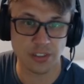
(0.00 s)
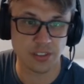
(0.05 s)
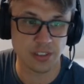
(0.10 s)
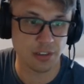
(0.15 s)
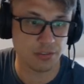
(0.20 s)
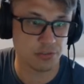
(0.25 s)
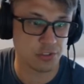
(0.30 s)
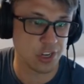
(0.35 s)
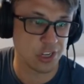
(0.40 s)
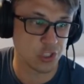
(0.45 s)

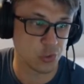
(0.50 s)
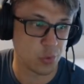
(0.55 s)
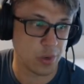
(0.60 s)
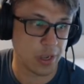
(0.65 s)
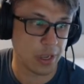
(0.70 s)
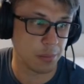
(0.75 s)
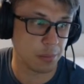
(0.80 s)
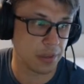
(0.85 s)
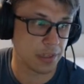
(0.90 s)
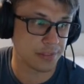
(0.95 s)
stuff change as
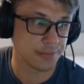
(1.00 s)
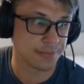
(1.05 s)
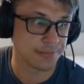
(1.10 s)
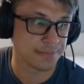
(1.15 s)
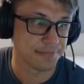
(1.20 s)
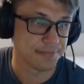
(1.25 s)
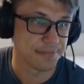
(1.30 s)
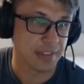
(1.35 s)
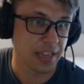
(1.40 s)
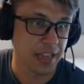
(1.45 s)
well. But
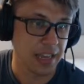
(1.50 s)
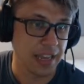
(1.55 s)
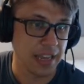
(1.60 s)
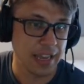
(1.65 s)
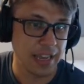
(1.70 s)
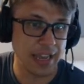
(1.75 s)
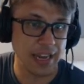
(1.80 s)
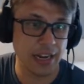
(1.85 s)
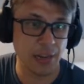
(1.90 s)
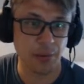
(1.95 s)

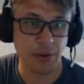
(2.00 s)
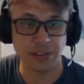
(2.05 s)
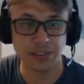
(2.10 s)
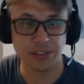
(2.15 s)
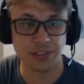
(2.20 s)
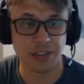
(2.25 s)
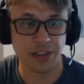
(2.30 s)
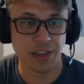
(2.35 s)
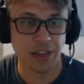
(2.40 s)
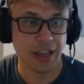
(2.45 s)

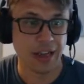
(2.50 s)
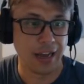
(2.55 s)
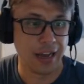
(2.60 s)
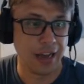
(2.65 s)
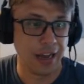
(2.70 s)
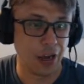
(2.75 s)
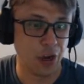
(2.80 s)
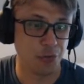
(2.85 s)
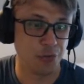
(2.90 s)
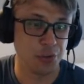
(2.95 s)
anyways,
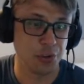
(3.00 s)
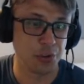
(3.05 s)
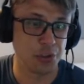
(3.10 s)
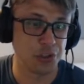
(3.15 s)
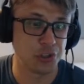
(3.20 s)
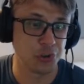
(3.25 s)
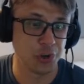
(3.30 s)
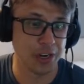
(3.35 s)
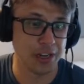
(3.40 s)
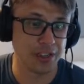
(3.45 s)
hopefully you
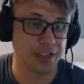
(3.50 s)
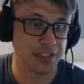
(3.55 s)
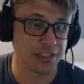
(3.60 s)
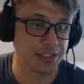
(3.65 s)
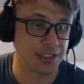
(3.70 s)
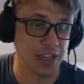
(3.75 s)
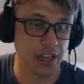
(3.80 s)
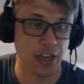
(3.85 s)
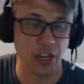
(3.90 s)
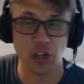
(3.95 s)
enjoyed
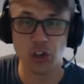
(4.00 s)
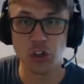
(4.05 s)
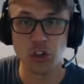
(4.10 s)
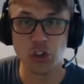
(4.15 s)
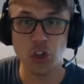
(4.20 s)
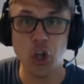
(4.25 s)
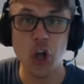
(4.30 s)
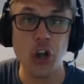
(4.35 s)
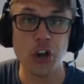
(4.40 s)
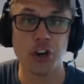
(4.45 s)
this
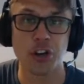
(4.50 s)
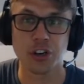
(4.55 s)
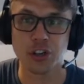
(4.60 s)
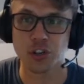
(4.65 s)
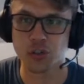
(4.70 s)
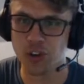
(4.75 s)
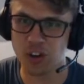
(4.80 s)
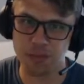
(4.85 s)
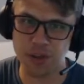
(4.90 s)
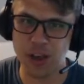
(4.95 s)
longer
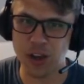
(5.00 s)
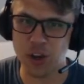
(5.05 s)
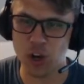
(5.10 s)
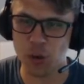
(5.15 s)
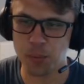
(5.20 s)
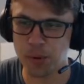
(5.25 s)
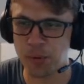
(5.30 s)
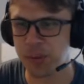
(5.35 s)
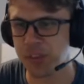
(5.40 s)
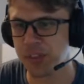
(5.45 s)
12-pack
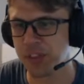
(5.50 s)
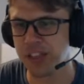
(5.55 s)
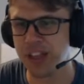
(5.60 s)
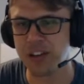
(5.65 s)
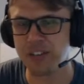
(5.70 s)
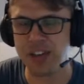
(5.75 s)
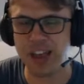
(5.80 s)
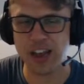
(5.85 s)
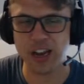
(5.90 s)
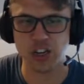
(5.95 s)
opening with a lot
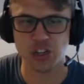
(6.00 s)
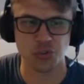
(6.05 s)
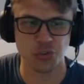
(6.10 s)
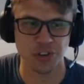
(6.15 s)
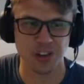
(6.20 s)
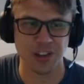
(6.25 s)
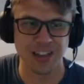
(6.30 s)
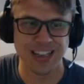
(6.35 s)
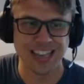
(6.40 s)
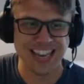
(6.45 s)
of
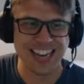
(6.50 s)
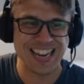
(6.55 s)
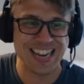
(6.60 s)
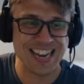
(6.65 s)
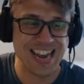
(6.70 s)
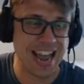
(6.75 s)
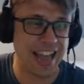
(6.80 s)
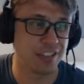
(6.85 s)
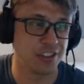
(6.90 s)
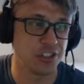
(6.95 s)
extra
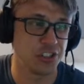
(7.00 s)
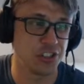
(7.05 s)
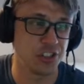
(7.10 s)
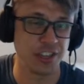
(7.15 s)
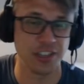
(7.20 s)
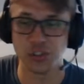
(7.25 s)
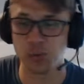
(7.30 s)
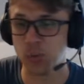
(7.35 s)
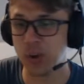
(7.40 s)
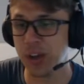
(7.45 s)
knowledge
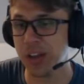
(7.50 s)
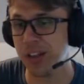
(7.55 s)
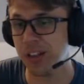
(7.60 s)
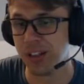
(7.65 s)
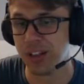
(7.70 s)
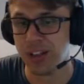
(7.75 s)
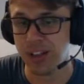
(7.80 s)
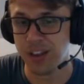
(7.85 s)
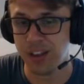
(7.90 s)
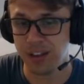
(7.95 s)
as well.
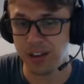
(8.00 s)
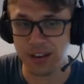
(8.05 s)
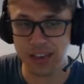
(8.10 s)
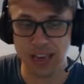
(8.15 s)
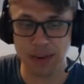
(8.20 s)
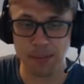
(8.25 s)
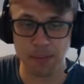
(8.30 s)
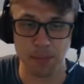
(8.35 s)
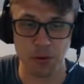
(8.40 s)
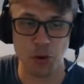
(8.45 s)

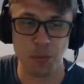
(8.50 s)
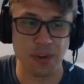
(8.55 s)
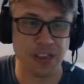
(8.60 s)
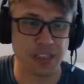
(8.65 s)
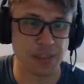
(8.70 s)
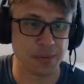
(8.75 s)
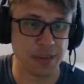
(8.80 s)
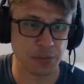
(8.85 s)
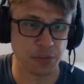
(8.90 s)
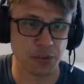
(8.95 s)
Again, by no
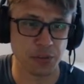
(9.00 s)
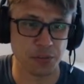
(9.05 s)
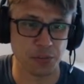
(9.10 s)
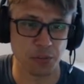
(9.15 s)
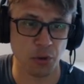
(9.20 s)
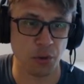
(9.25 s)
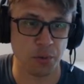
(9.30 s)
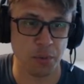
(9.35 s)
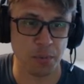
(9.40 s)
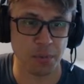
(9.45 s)
means an expert.
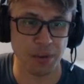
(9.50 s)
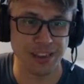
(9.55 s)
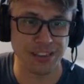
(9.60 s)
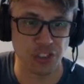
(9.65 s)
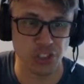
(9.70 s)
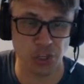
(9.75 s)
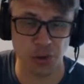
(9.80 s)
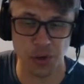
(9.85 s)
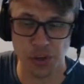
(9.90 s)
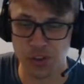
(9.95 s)
Only been playing since
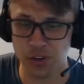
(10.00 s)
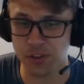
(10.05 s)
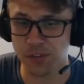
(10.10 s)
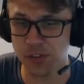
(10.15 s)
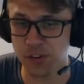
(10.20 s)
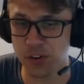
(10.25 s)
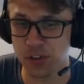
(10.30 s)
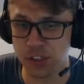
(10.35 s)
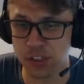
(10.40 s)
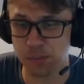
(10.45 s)
January
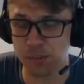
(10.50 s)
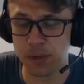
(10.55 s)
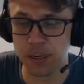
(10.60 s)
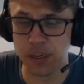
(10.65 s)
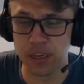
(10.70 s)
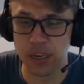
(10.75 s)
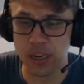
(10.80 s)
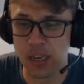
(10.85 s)
31st, but